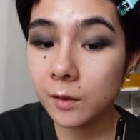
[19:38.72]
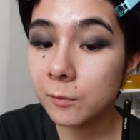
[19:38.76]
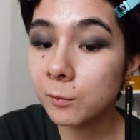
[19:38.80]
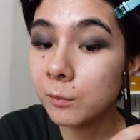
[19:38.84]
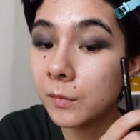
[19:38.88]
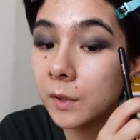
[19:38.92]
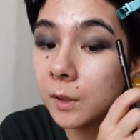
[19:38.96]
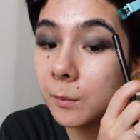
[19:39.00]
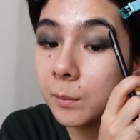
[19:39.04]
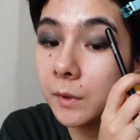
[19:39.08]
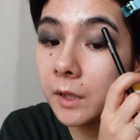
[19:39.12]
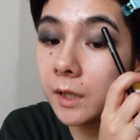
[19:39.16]

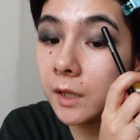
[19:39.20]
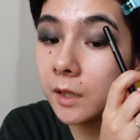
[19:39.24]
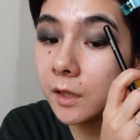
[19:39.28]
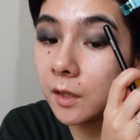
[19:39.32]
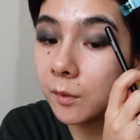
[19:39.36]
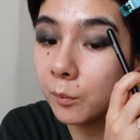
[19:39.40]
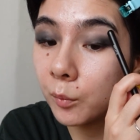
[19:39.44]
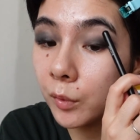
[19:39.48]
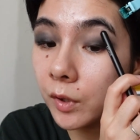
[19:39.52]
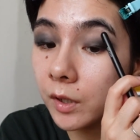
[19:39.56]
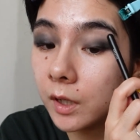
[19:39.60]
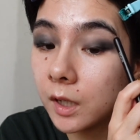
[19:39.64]
Maybe gonna
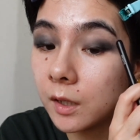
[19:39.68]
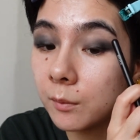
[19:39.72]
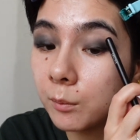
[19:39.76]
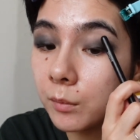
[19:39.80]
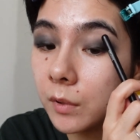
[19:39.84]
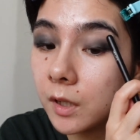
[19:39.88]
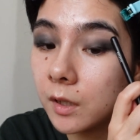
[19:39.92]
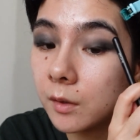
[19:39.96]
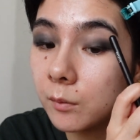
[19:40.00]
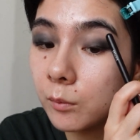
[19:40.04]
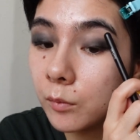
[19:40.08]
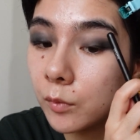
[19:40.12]
put a
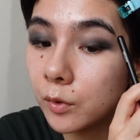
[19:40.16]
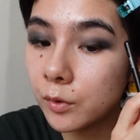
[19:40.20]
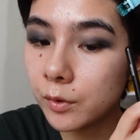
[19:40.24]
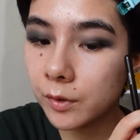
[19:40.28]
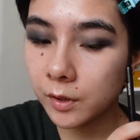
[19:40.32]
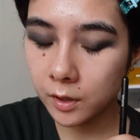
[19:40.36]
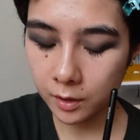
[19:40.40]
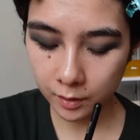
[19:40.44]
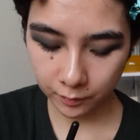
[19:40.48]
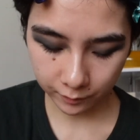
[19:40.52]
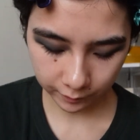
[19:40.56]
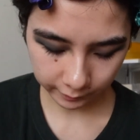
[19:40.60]
bit more
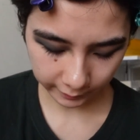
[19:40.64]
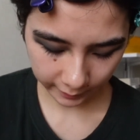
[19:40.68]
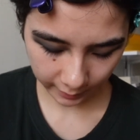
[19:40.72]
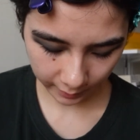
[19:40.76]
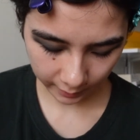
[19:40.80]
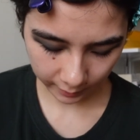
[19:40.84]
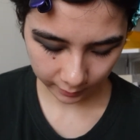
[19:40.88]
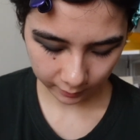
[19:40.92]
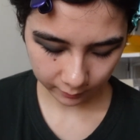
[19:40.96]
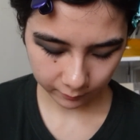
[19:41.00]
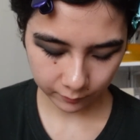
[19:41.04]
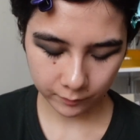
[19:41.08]
of
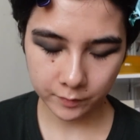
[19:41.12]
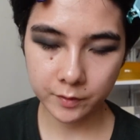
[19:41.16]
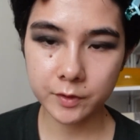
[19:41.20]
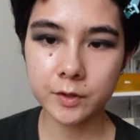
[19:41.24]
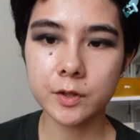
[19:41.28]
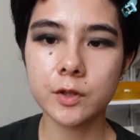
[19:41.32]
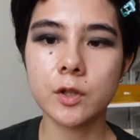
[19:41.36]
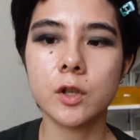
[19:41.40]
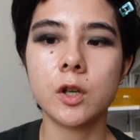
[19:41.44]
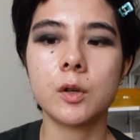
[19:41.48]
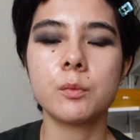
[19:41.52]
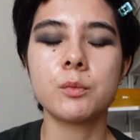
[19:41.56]
that
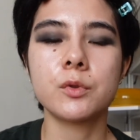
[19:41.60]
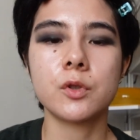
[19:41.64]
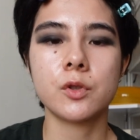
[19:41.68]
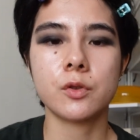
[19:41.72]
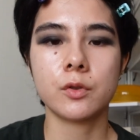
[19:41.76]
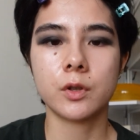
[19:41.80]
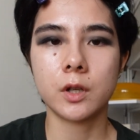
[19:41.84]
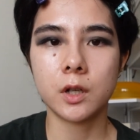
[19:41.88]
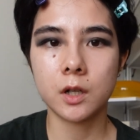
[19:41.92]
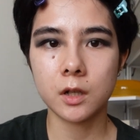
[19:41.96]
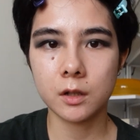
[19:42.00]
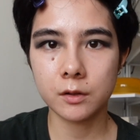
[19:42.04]
sculpture
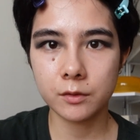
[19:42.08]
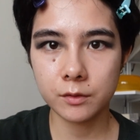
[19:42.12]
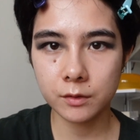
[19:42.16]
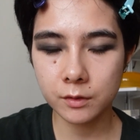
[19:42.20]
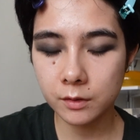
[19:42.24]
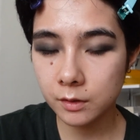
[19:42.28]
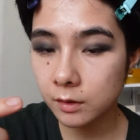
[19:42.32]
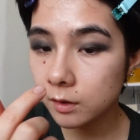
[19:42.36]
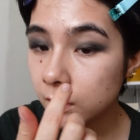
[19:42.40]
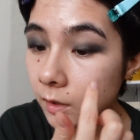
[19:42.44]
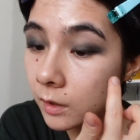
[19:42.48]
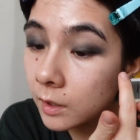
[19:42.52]
color
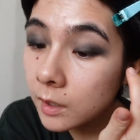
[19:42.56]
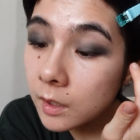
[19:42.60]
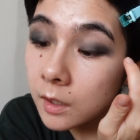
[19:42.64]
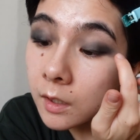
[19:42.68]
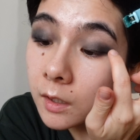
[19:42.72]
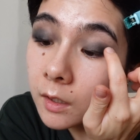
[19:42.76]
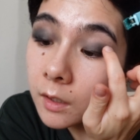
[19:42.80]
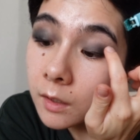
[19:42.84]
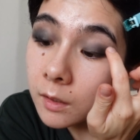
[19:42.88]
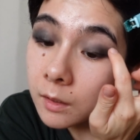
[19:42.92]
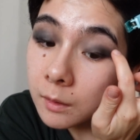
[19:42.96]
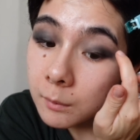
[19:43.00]

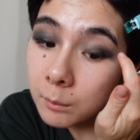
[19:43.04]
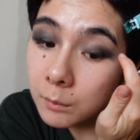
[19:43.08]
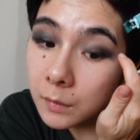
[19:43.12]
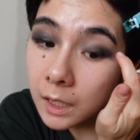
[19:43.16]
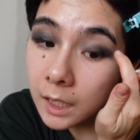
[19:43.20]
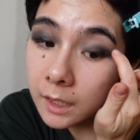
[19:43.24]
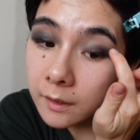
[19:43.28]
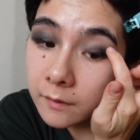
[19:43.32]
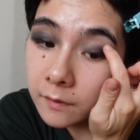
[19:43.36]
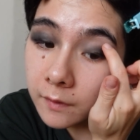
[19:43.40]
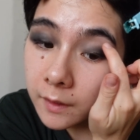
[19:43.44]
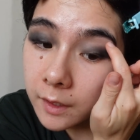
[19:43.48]

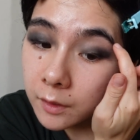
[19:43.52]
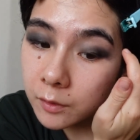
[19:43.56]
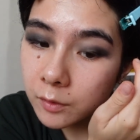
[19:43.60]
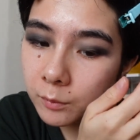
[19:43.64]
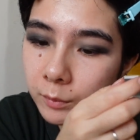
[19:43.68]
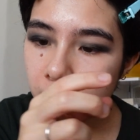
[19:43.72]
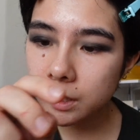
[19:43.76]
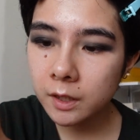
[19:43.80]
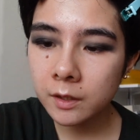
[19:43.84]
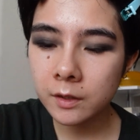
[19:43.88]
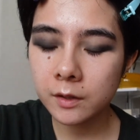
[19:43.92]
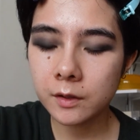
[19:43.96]
back there
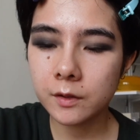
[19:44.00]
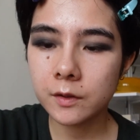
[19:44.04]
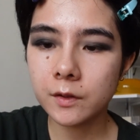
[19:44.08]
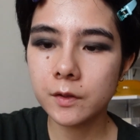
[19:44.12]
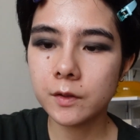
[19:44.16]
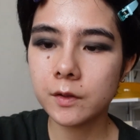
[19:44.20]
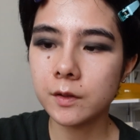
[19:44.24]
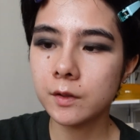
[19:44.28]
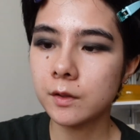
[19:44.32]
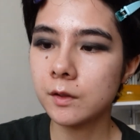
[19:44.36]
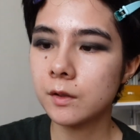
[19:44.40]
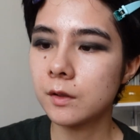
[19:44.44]

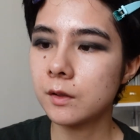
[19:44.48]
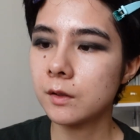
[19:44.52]
because